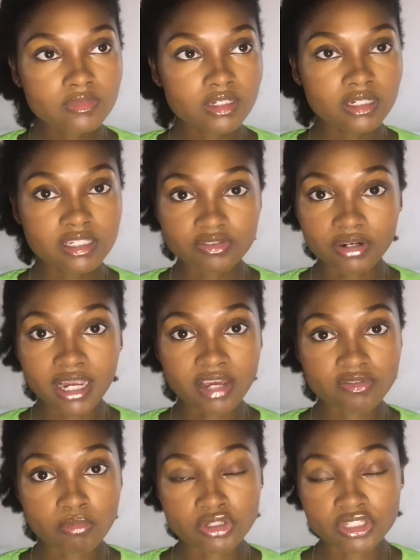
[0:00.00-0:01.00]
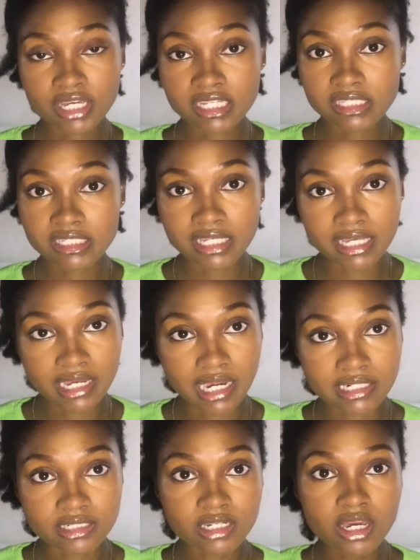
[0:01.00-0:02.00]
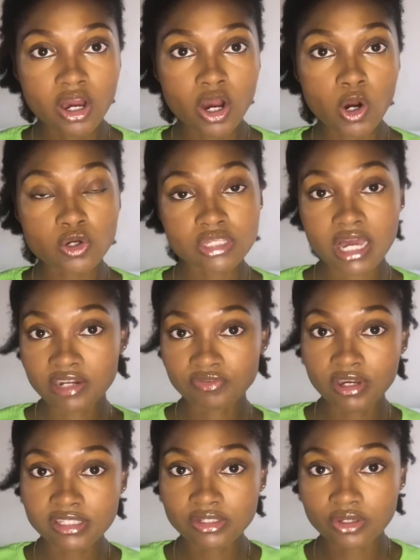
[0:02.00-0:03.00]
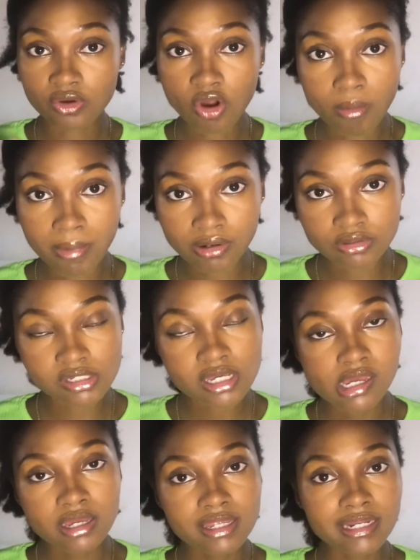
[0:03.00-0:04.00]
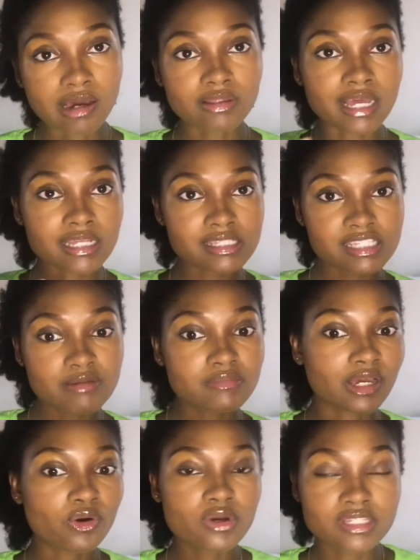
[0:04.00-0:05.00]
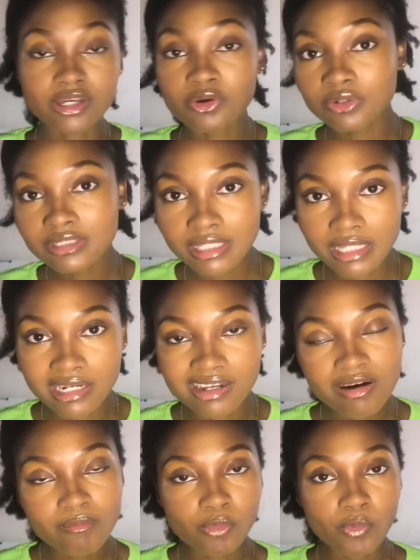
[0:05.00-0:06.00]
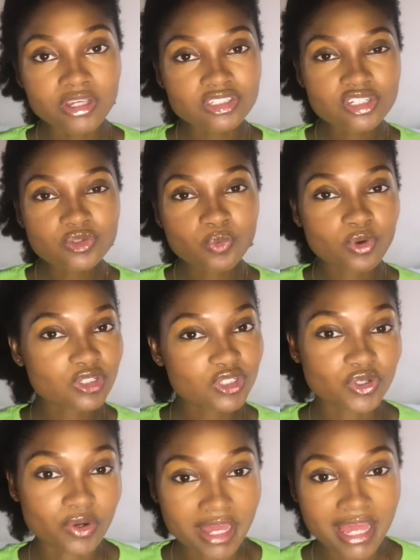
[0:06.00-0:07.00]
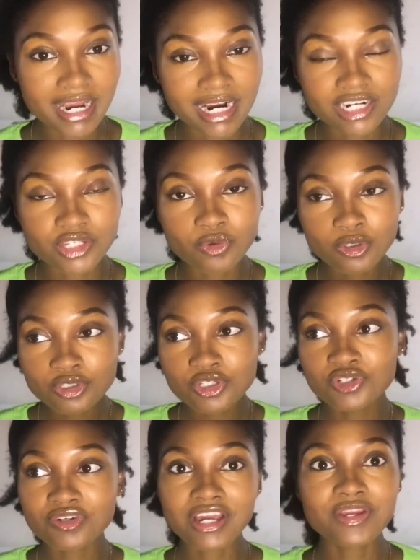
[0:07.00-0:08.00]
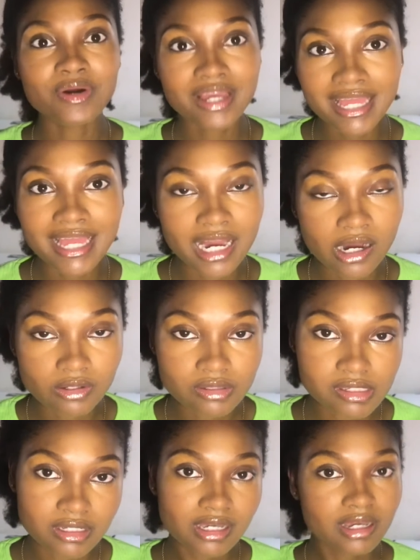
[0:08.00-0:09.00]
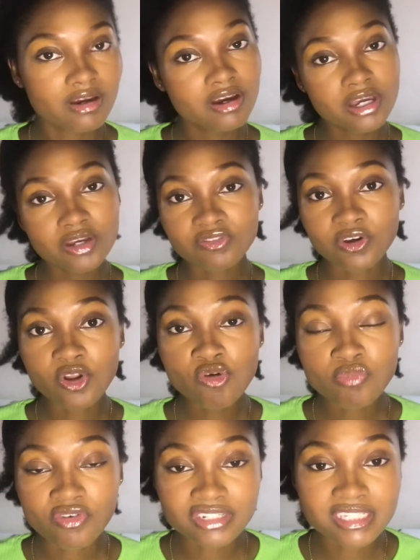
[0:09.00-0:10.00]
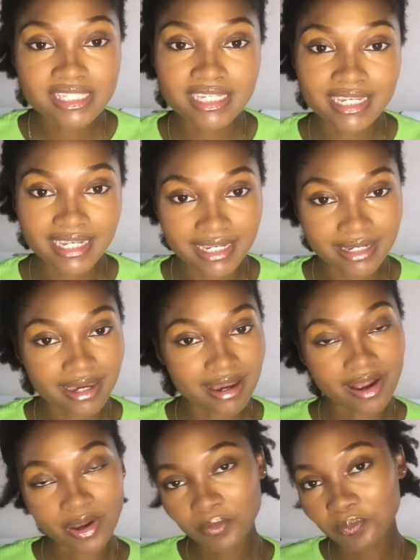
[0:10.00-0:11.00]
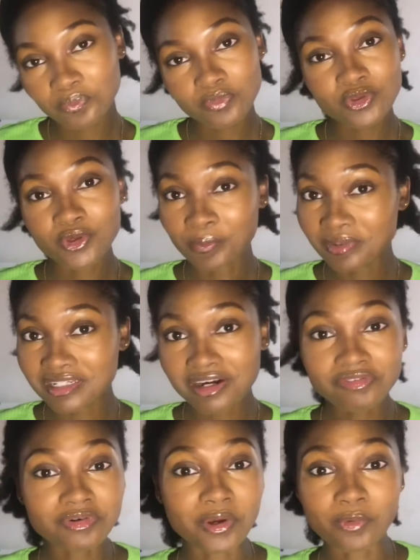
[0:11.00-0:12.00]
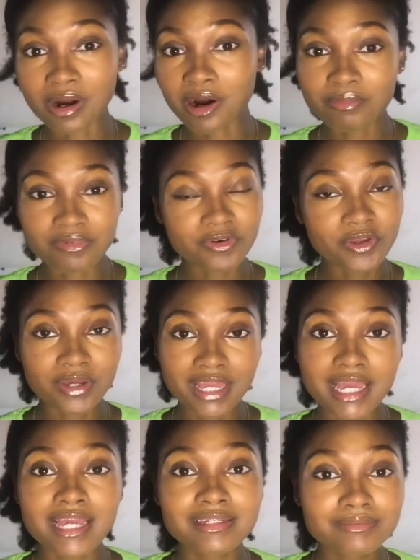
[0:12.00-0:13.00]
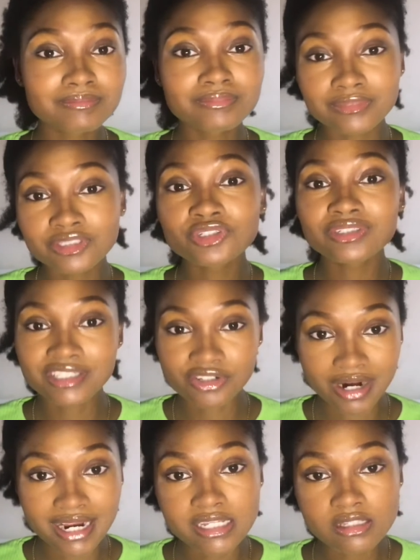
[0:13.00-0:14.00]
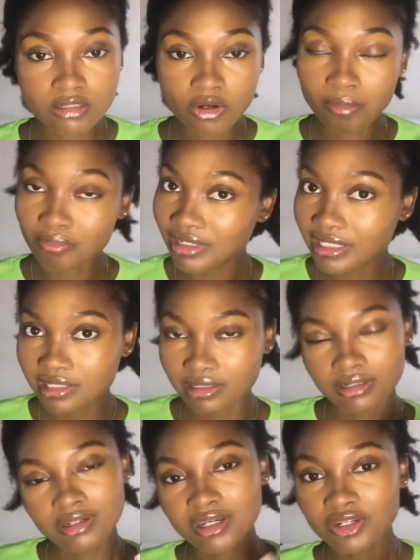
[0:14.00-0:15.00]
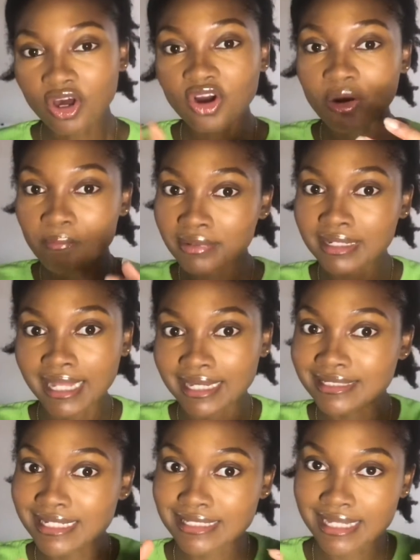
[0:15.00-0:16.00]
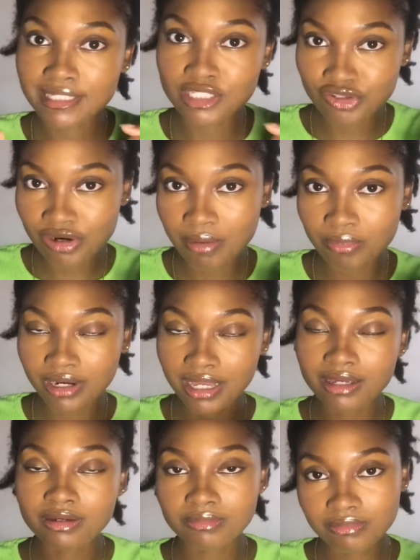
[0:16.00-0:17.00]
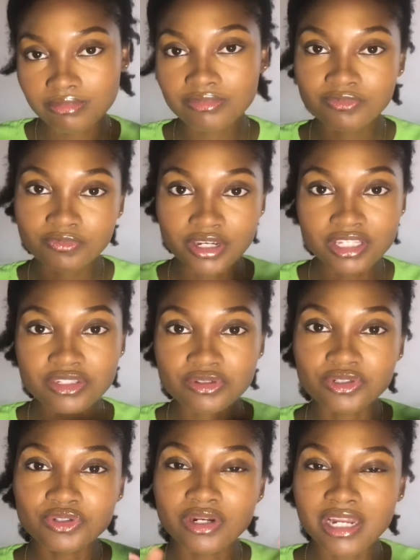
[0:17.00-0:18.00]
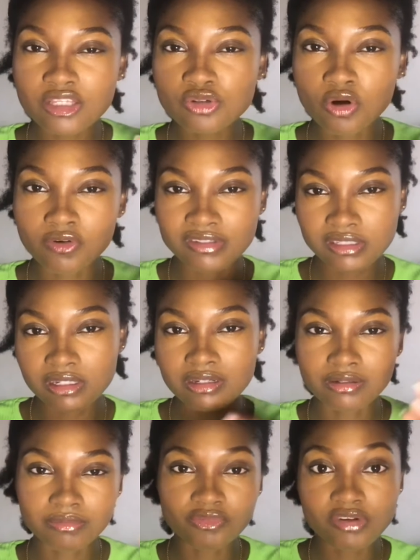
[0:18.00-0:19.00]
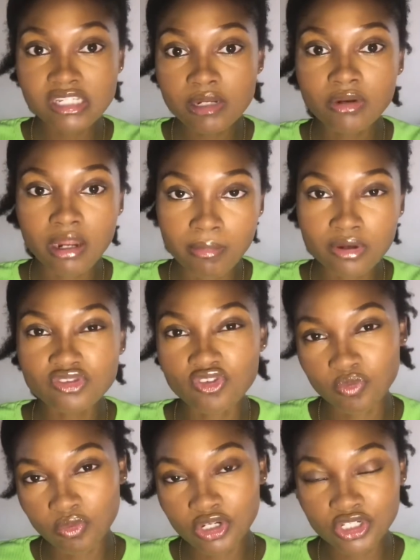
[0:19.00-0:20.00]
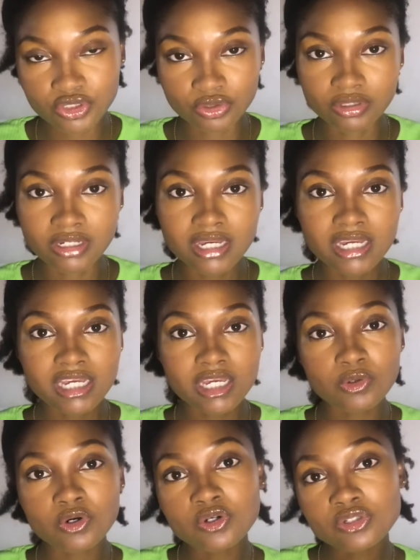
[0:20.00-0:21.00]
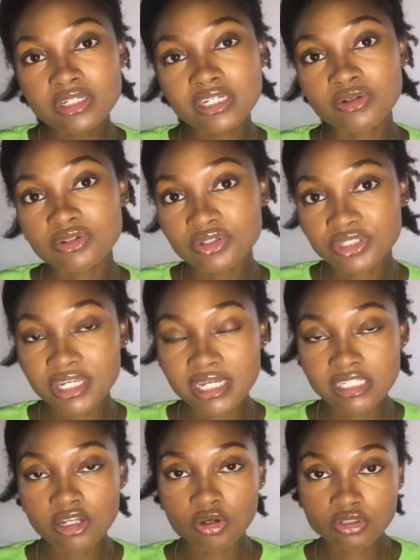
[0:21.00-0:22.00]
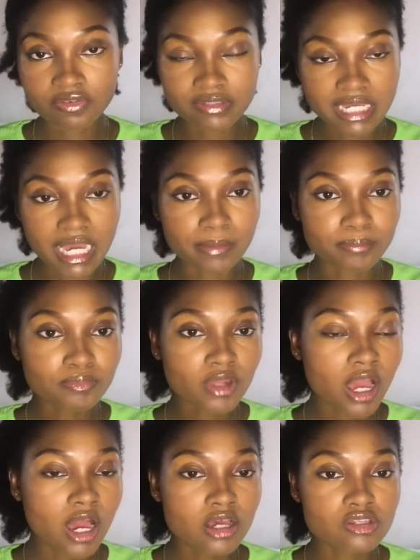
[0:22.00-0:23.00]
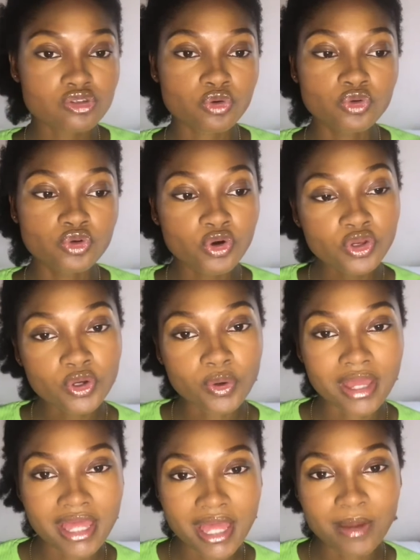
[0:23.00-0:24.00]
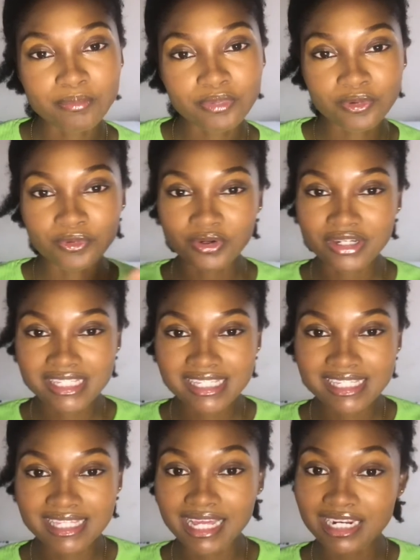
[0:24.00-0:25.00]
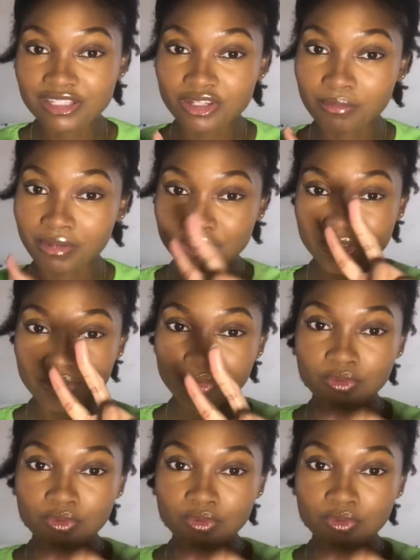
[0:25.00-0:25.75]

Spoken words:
It's very hard for moisture to get into the hair, and also hard for it to come out. Now that seems like, oh, it's a good thing. When you just washed your hair you want to dry your hair out, for low porosity hair, you'll be there for a while before your hair dries completely. Not completely like desert dry, but like for it to let go of reasonable amount of moisture. It also takes a lot of time. So know your hair porosity. That is number two.